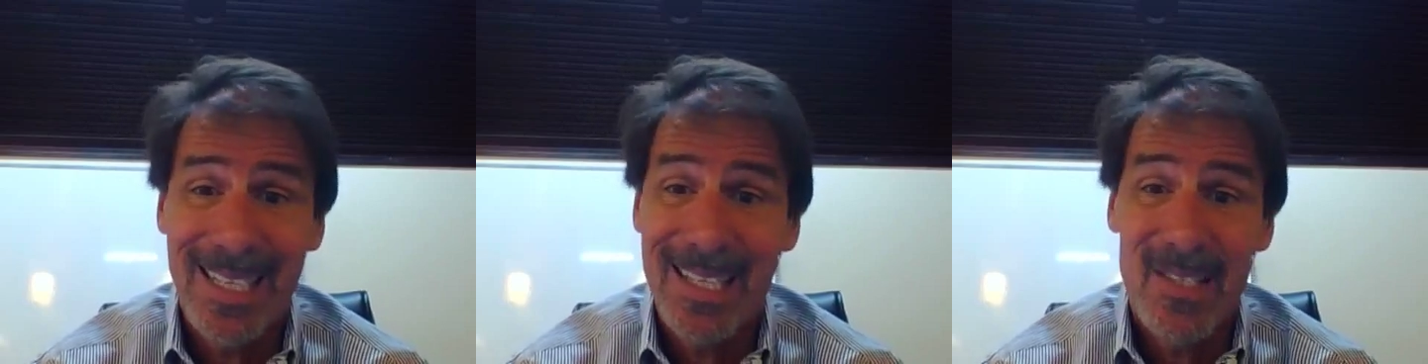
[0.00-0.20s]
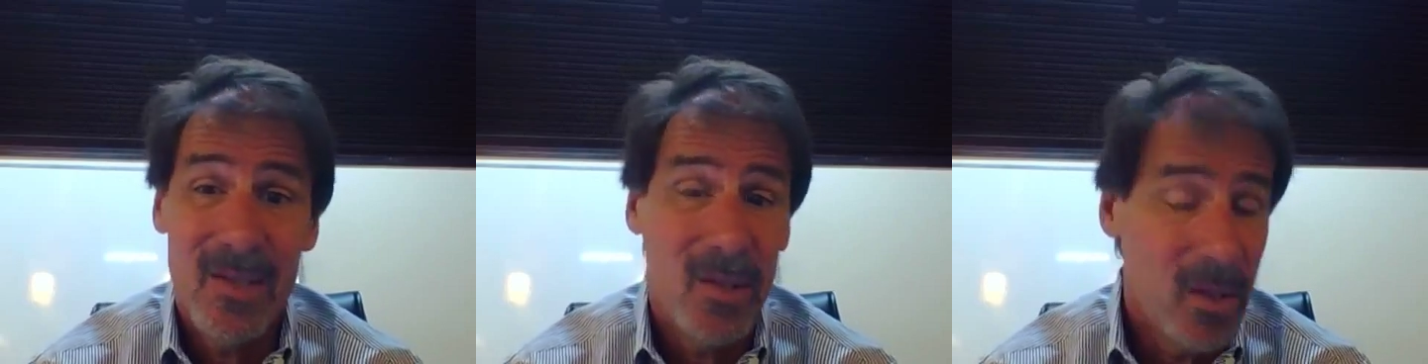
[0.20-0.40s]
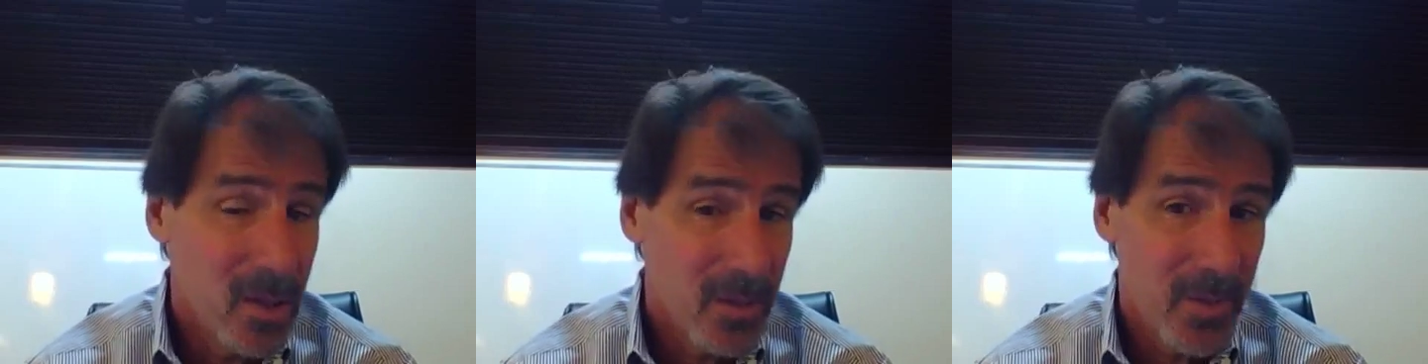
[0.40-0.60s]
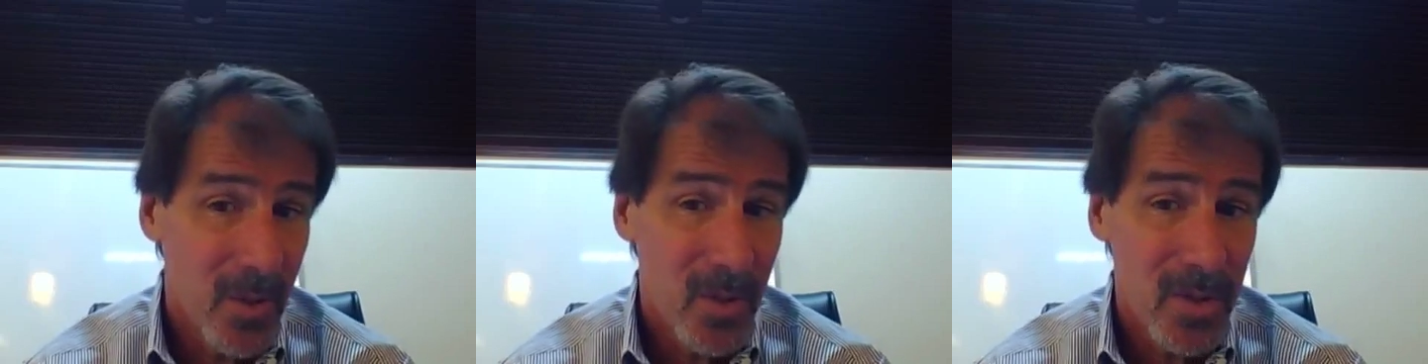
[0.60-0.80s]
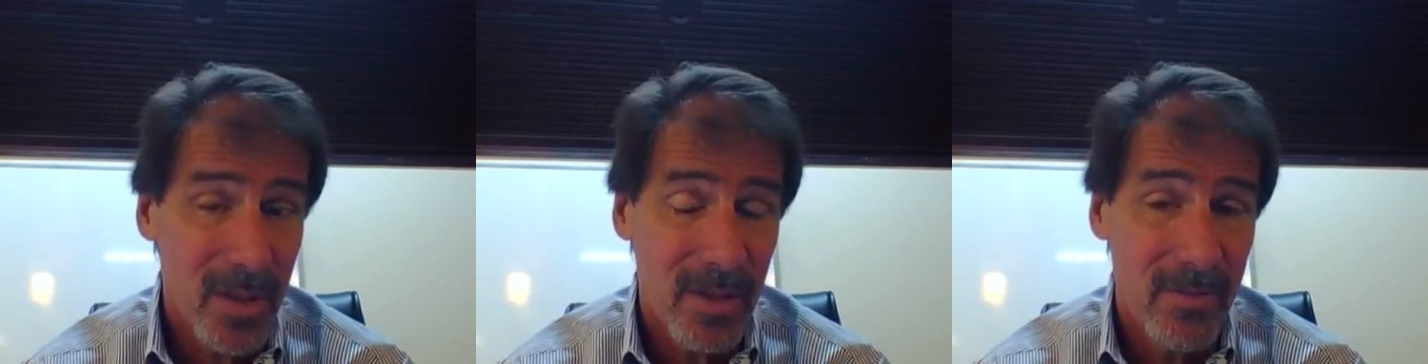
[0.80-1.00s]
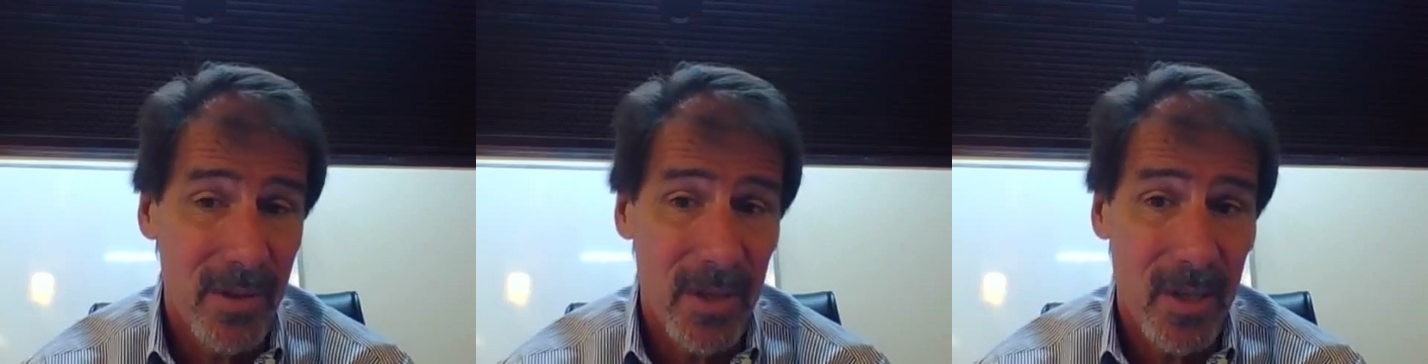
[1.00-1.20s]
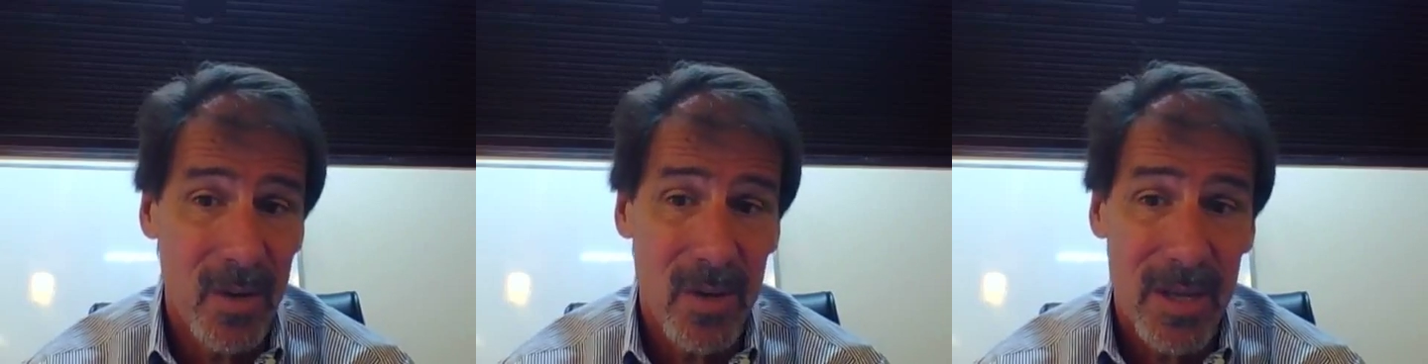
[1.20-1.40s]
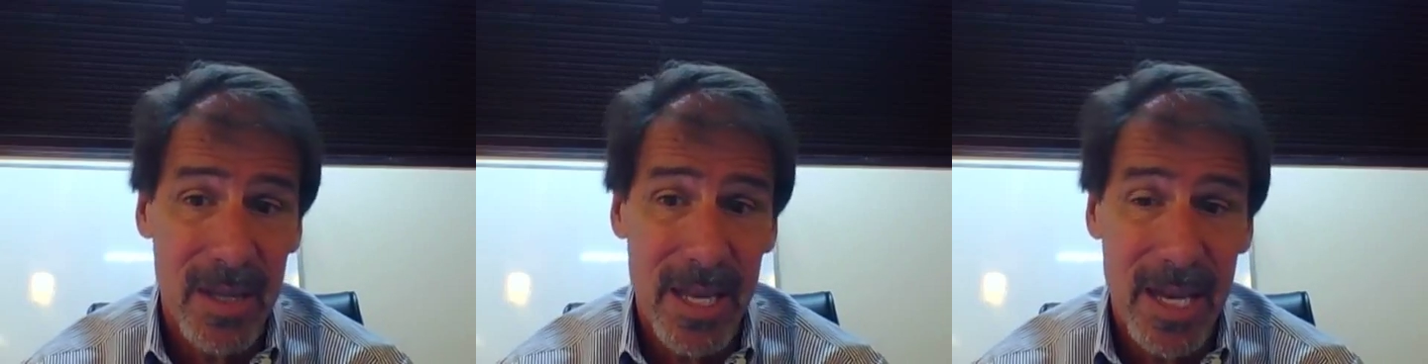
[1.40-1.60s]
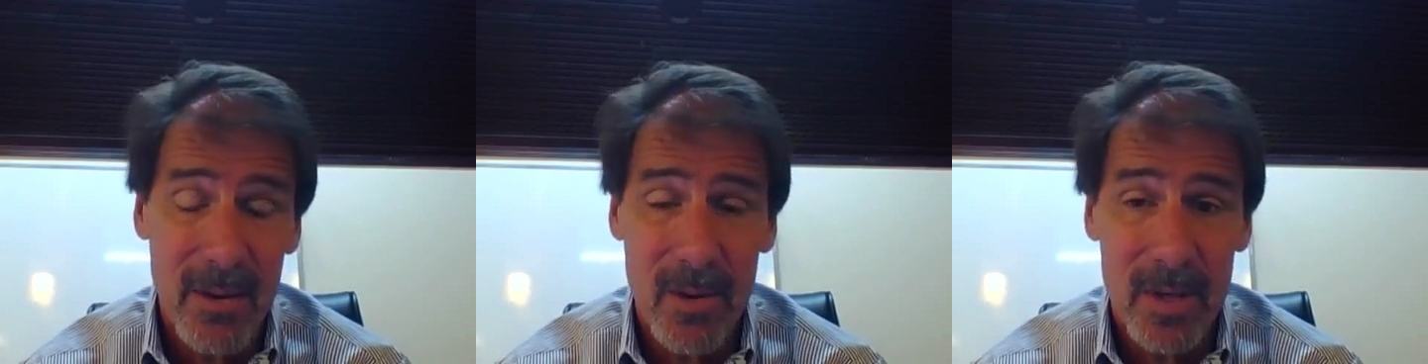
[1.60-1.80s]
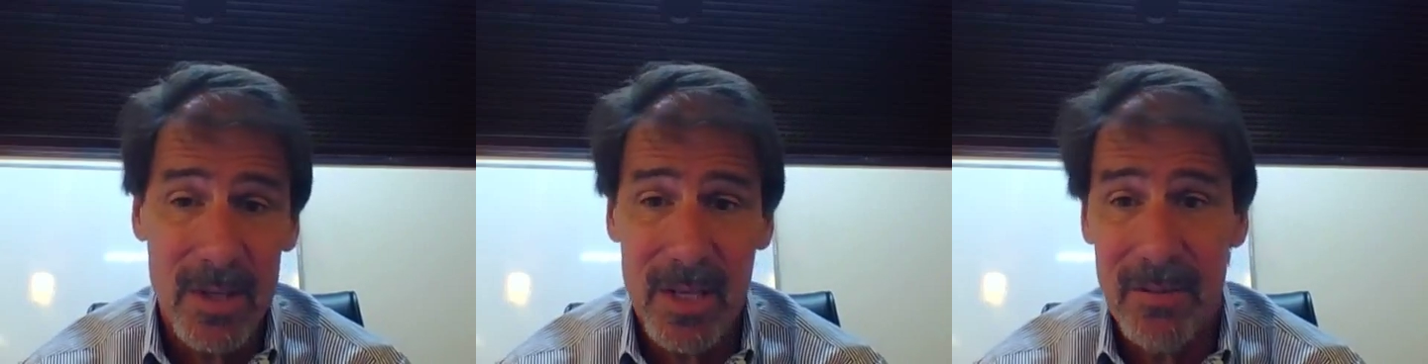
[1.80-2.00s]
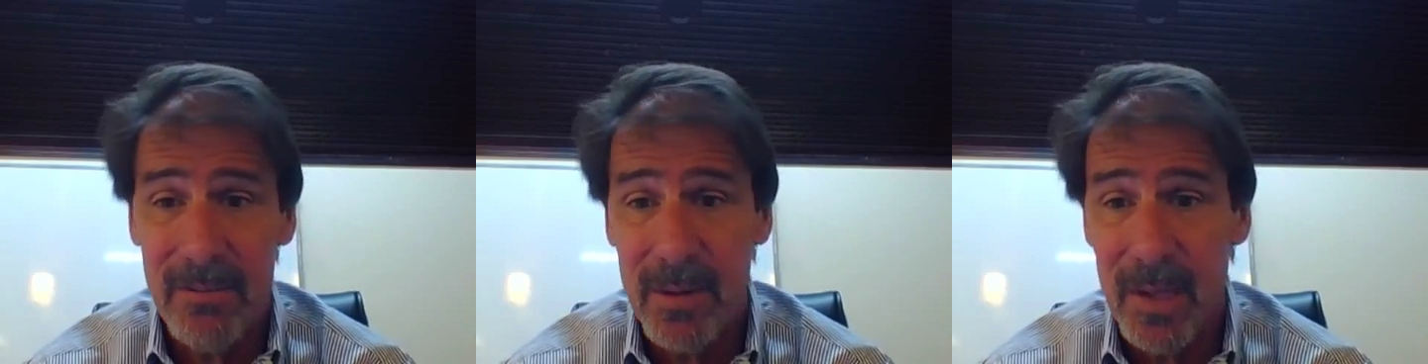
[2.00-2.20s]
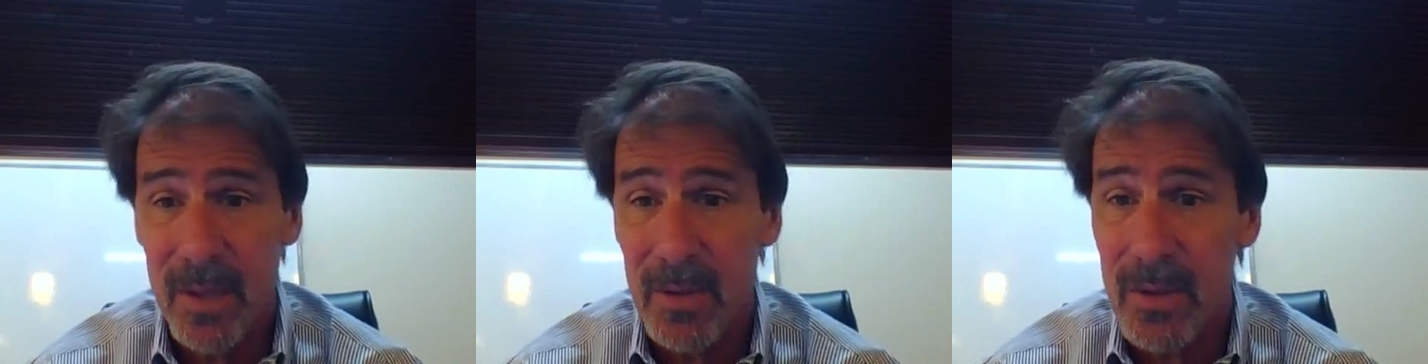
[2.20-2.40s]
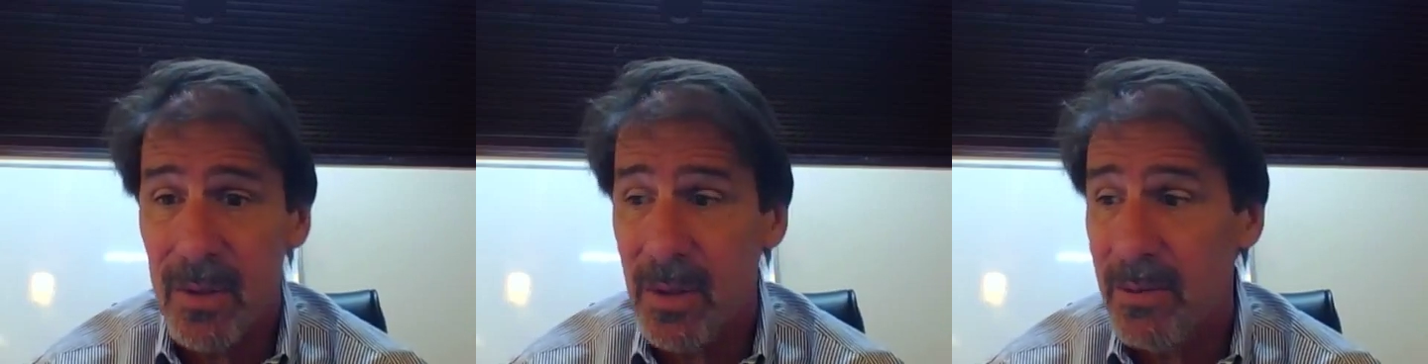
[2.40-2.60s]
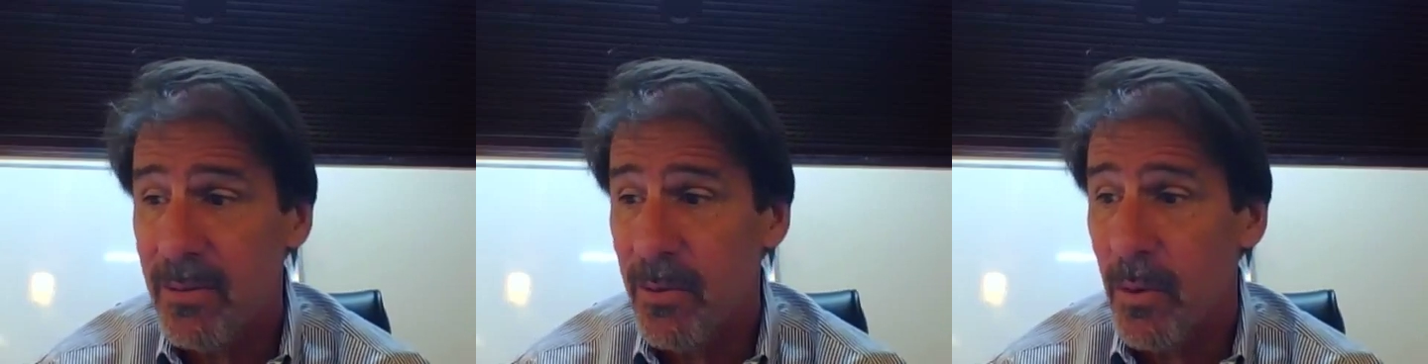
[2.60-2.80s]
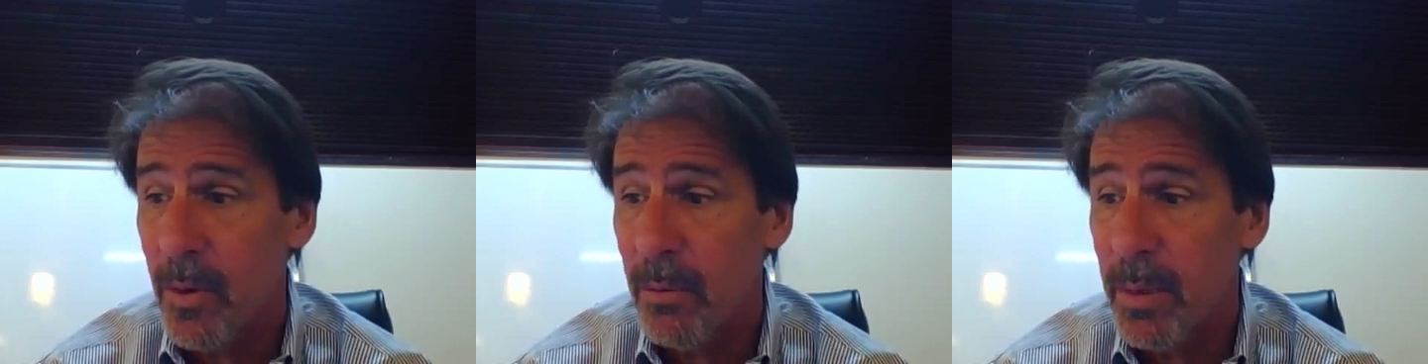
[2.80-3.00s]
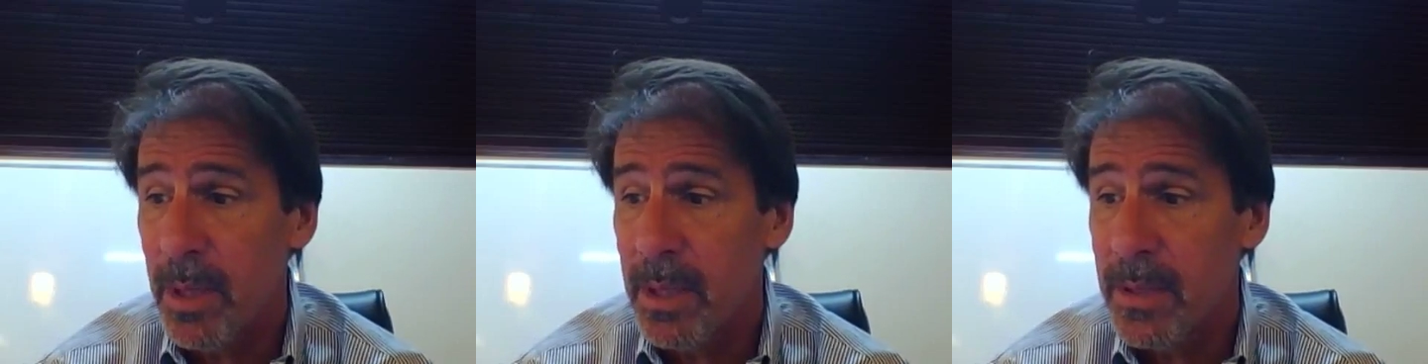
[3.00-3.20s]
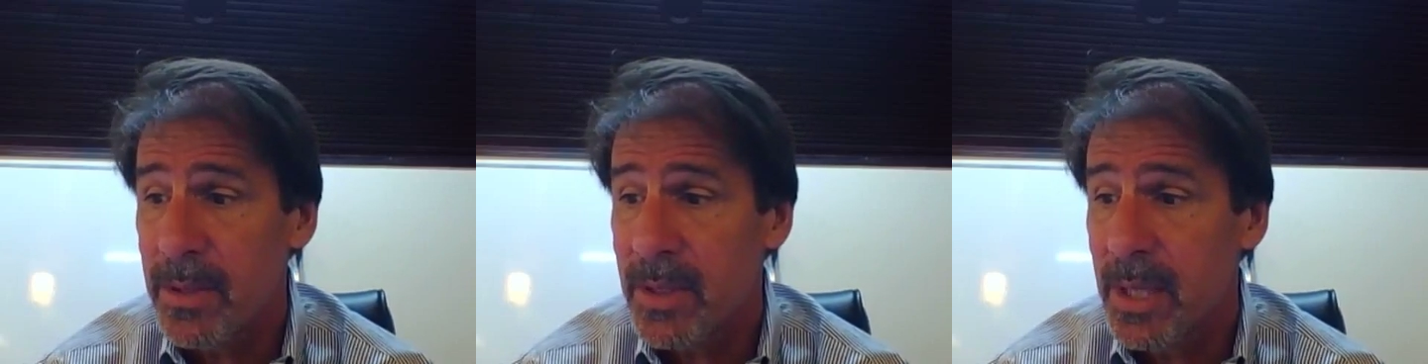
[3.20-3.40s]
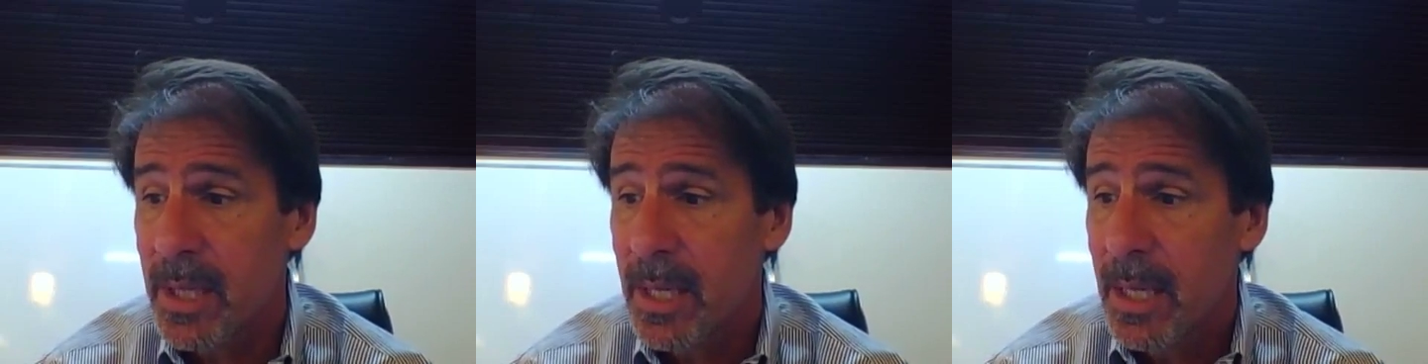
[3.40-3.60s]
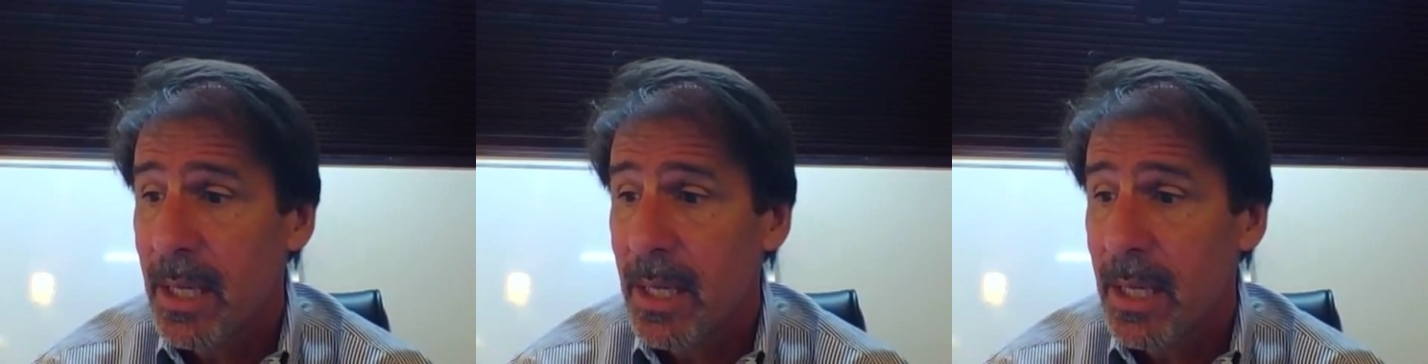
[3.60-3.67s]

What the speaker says: I just posted a video on that. Watch that video. It's only 4 minutes.